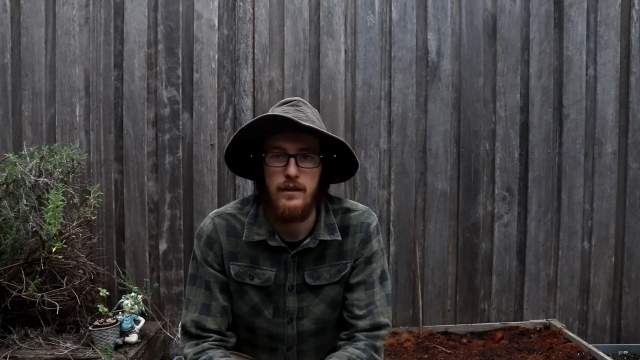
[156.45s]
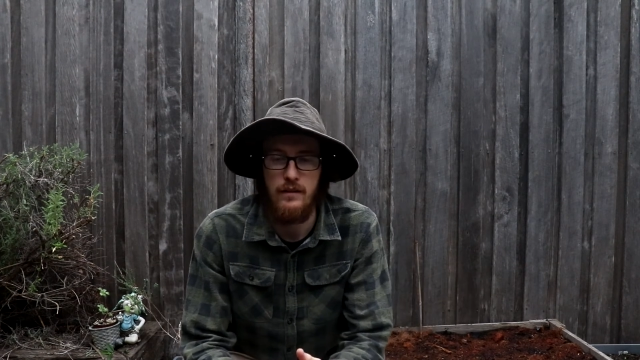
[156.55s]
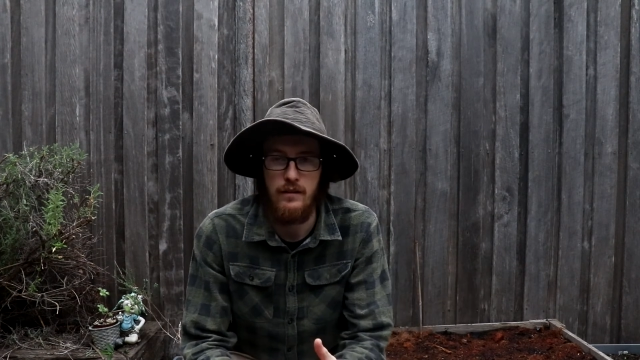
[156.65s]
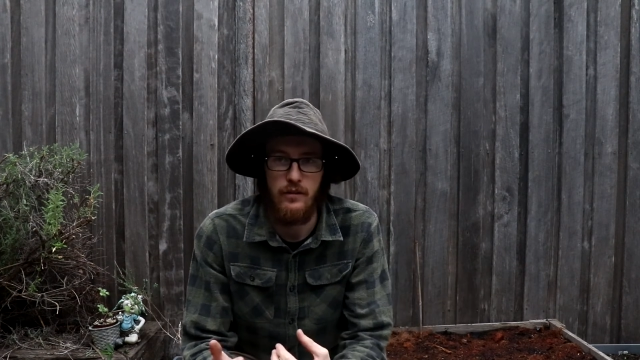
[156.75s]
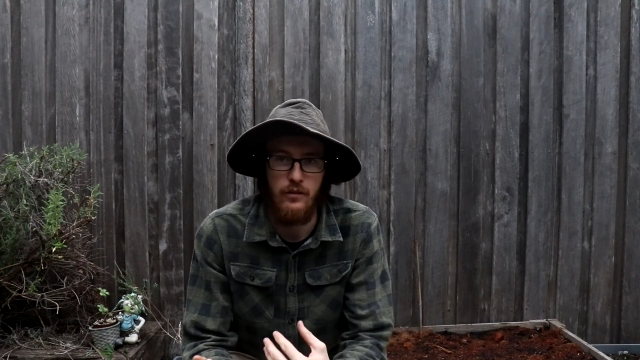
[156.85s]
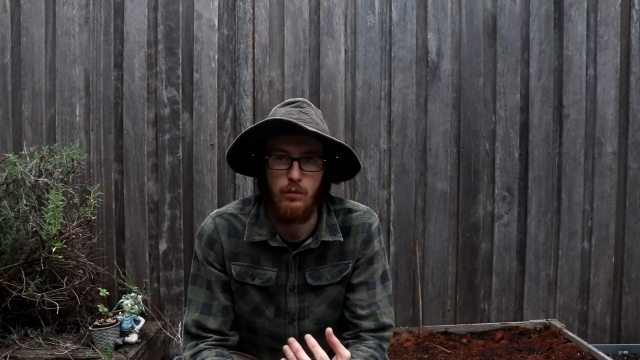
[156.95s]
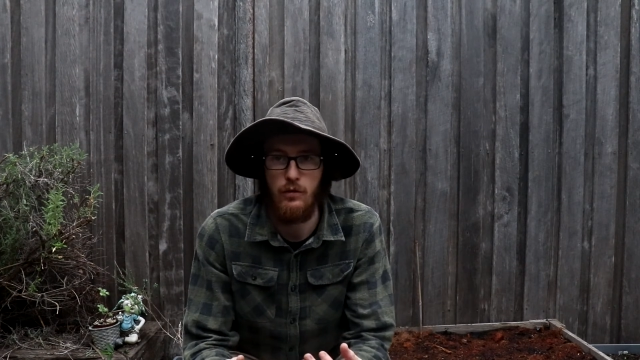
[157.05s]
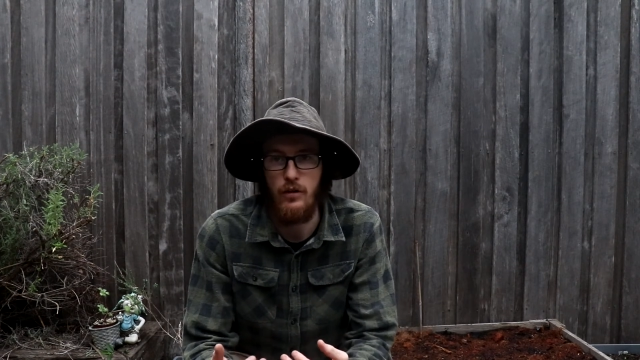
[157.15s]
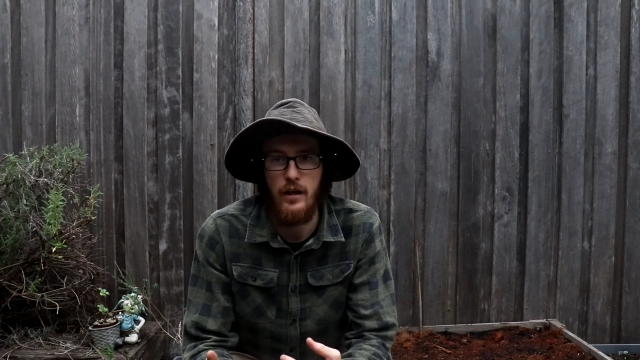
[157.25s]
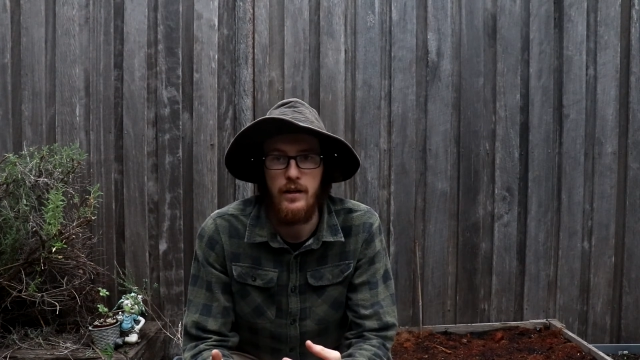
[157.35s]
it does
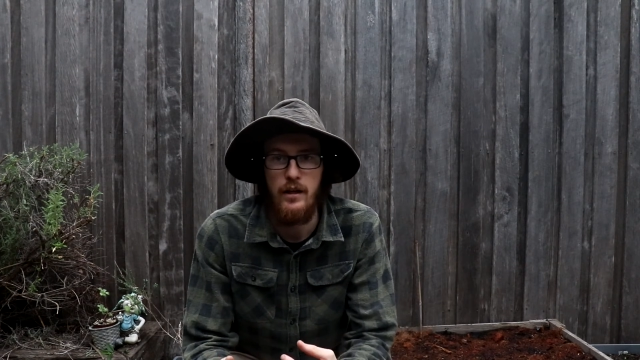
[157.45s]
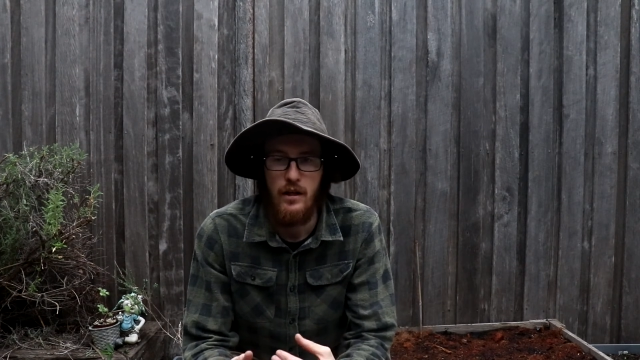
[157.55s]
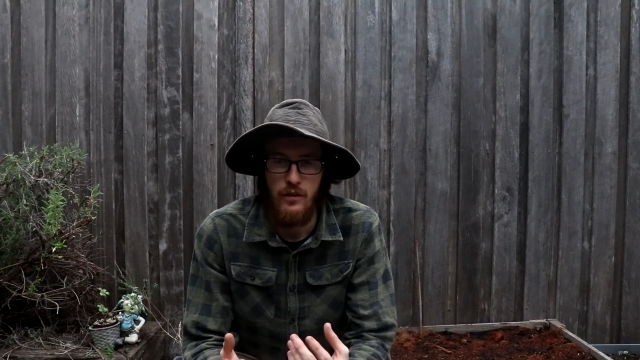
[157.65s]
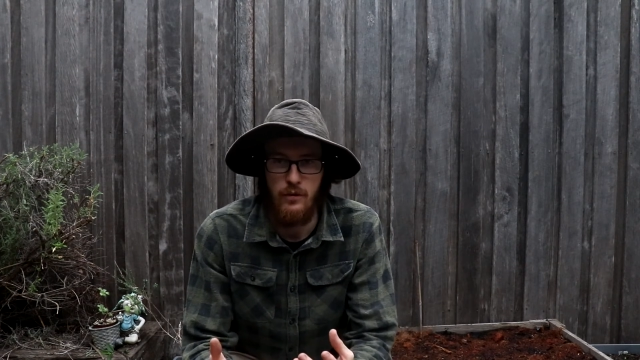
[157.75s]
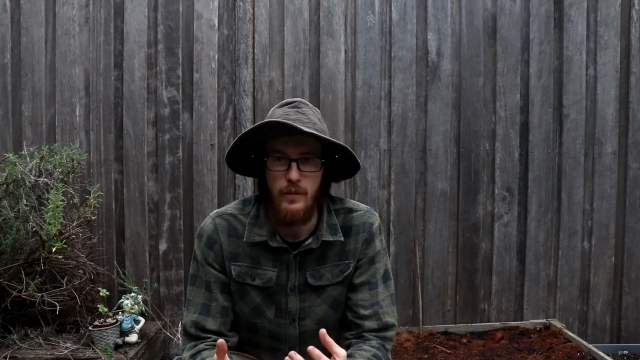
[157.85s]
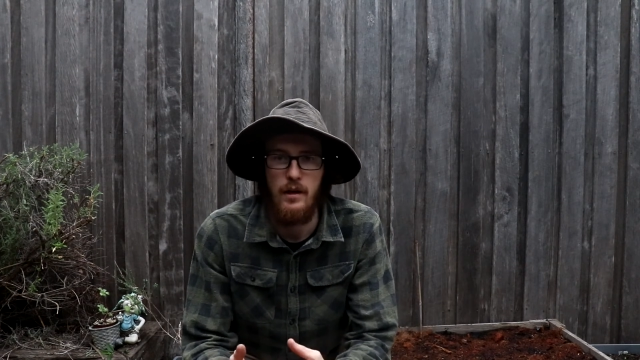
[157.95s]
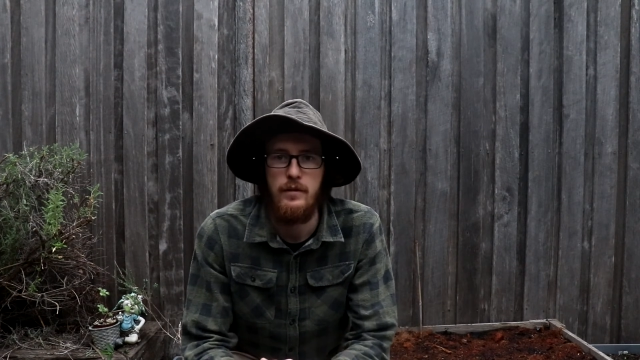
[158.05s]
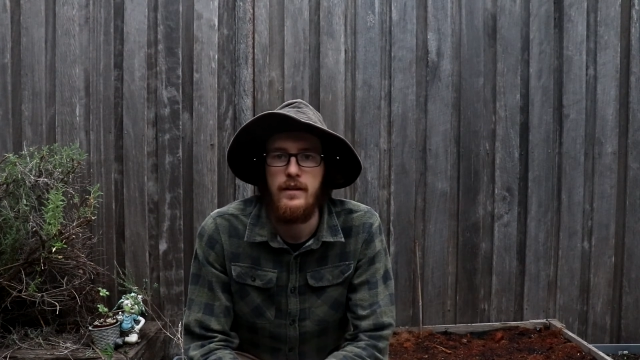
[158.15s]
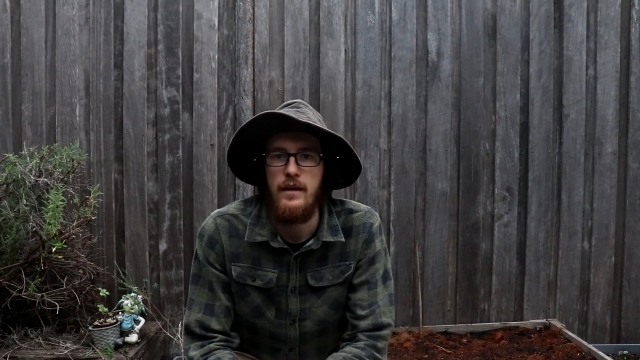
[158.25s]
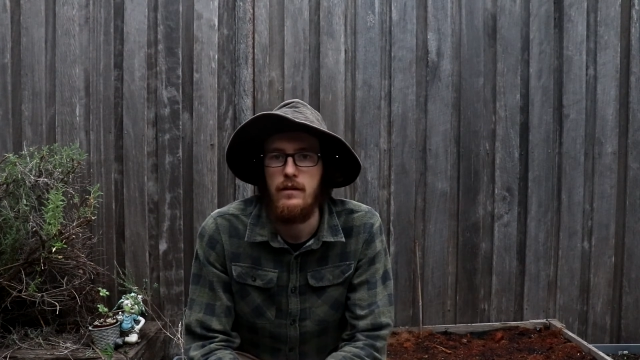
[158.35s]
provide some
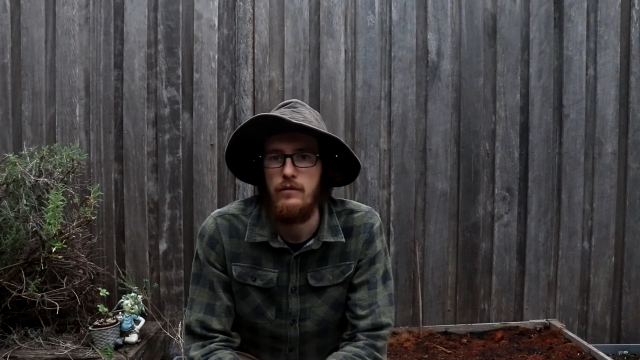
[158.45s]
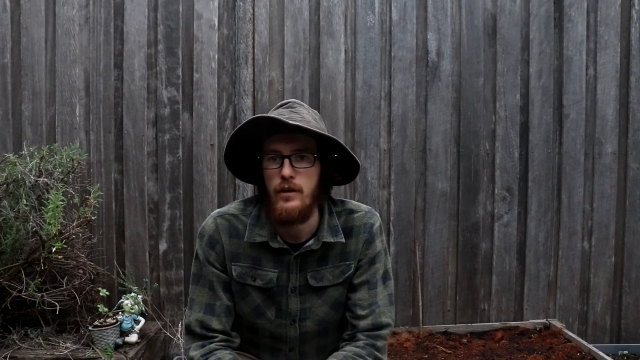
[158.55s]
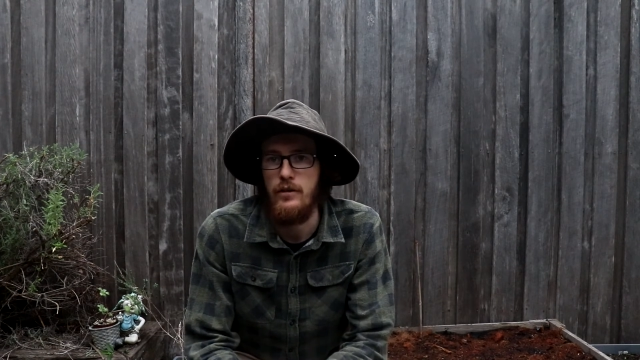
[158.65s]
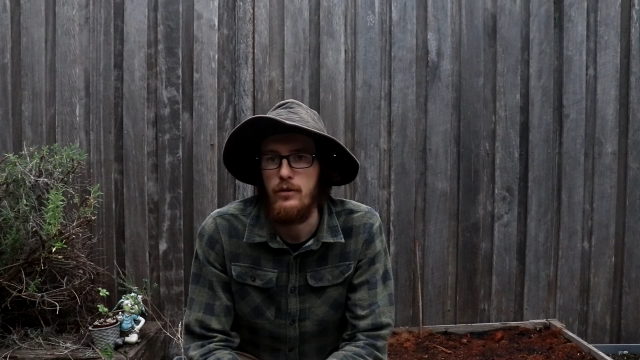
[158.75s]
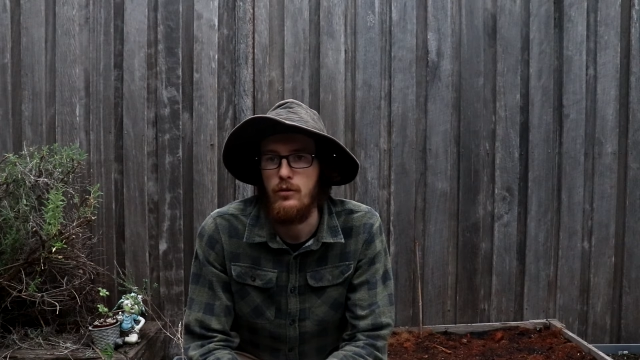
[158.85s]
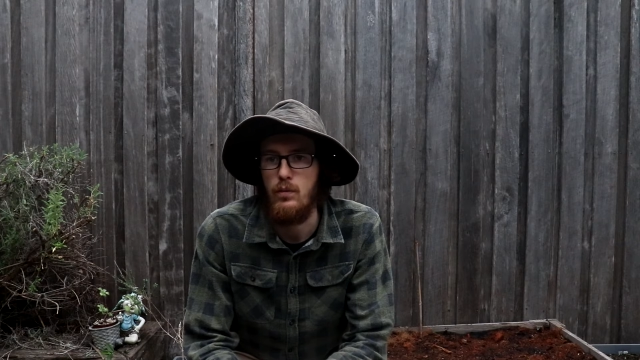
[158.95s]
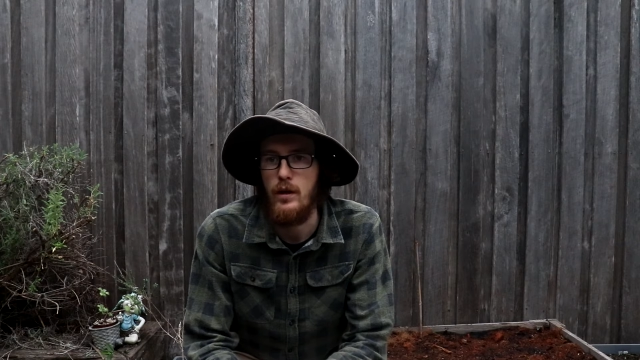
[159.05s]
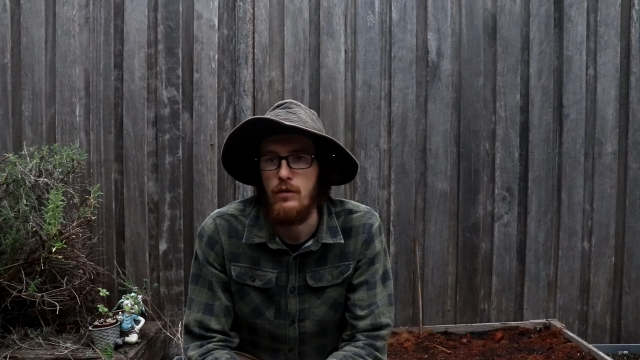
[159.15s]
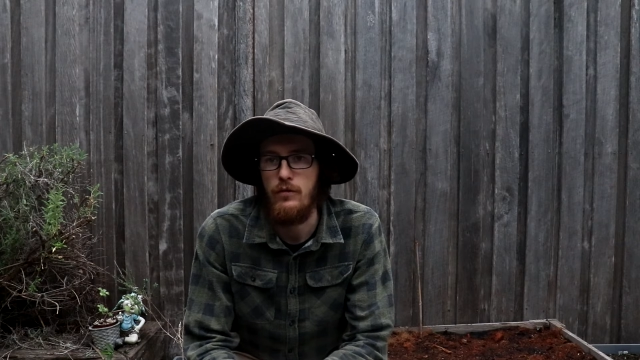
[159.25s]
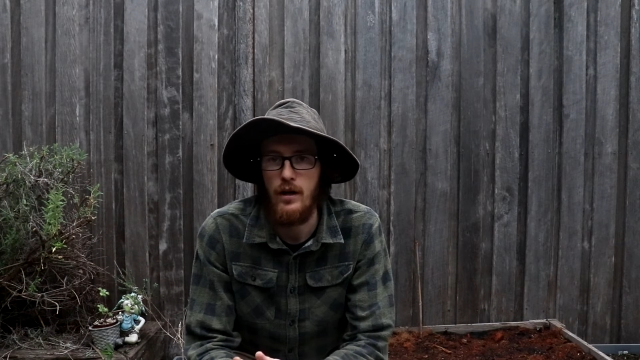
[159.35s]
habitat value as
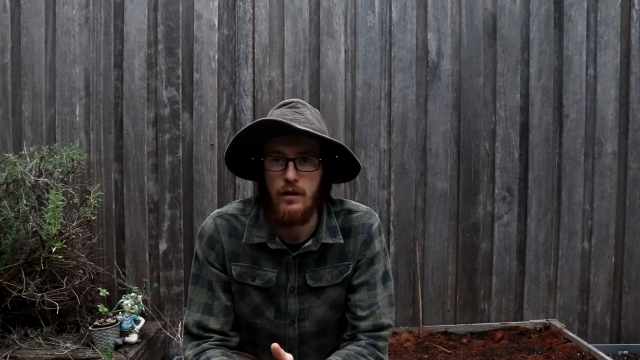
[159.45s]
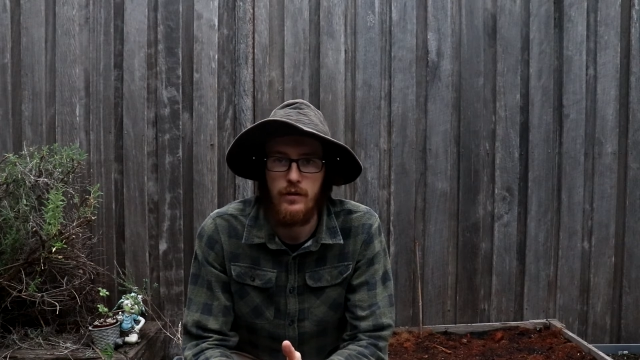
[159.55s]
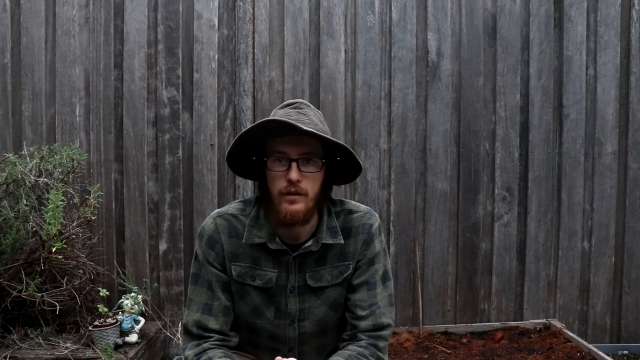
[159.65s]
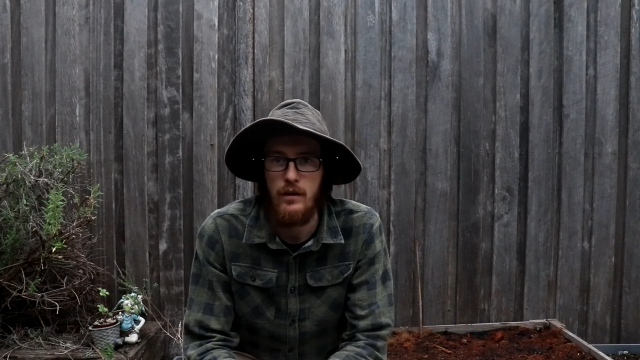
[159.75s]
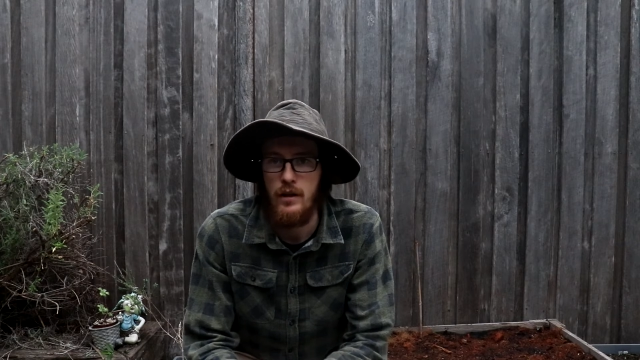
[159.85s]
well for other